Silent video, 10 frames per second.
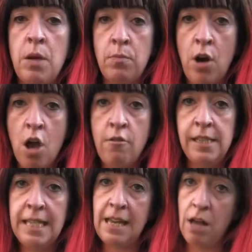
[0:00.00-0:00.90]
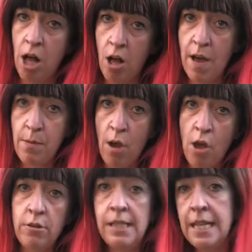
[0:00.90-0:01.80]
priority, high
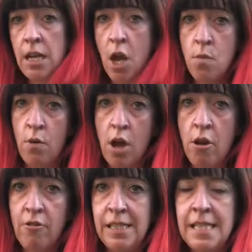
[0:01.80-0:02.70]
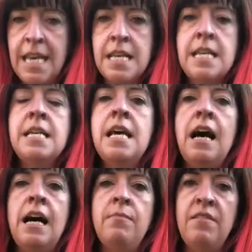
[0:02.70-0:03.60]
priority, low priority.
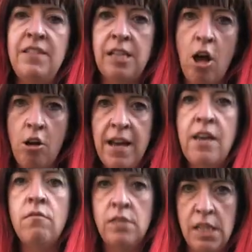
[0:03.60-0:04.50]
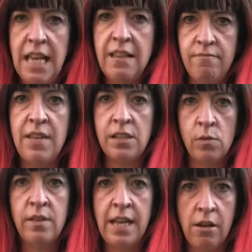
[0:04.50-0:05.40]
If it's high, obviously,
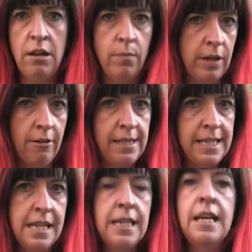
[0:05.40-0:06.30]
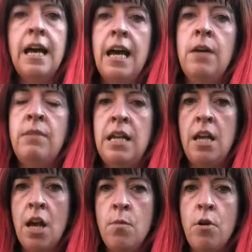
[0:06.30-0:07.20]
that's when they go a little bit crazy.
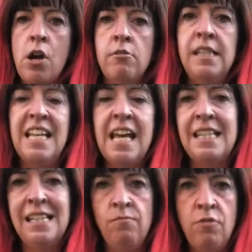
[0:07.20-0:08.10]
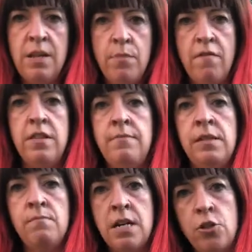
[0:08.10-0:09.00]
And low priority, it doesn't really bother
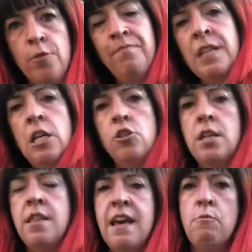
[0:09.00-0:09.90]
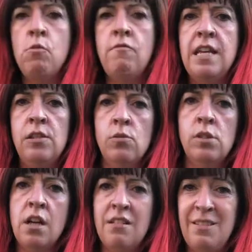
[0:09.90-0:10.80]
them as much. So they will
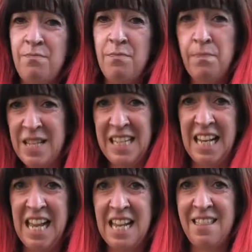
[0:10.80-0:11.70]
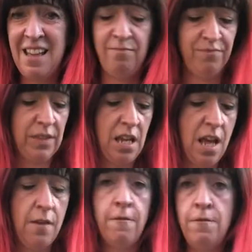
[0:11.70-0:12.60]
resource guard basically anything.
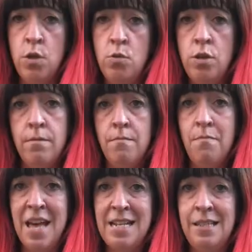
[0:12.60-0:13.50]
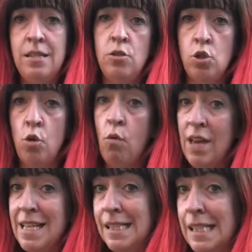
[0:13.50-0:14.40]
Food, beds,
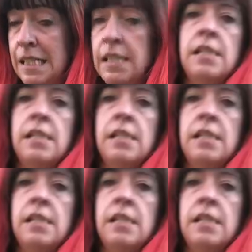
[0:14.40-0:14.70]
toys,